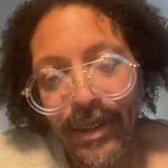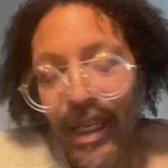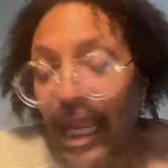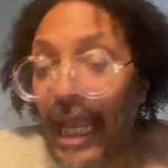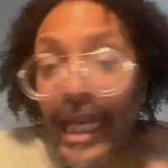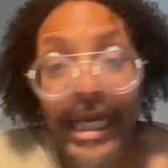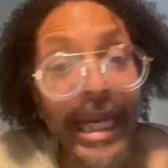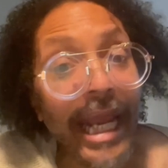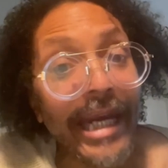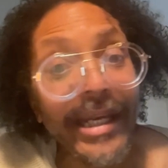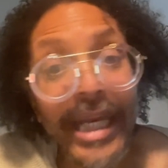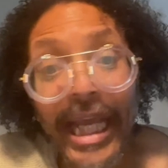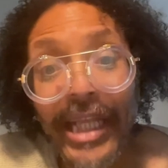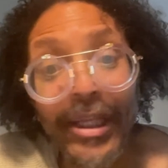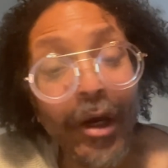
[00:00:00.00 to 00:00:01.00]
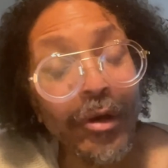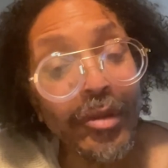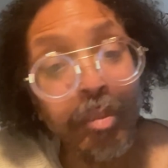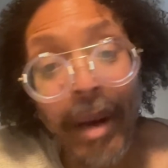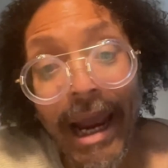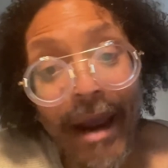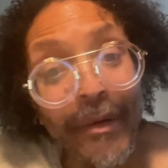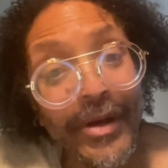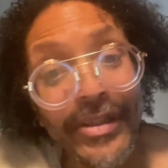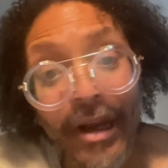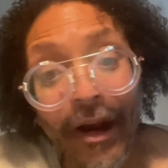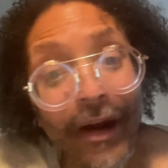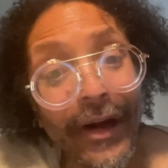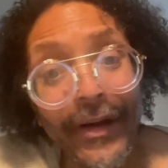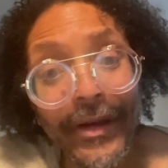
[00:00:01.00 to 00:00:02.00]
And those powers
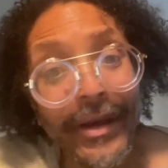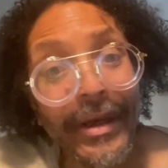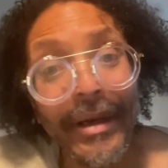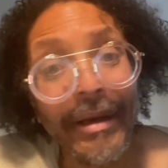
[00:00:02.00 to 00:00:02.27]
aren't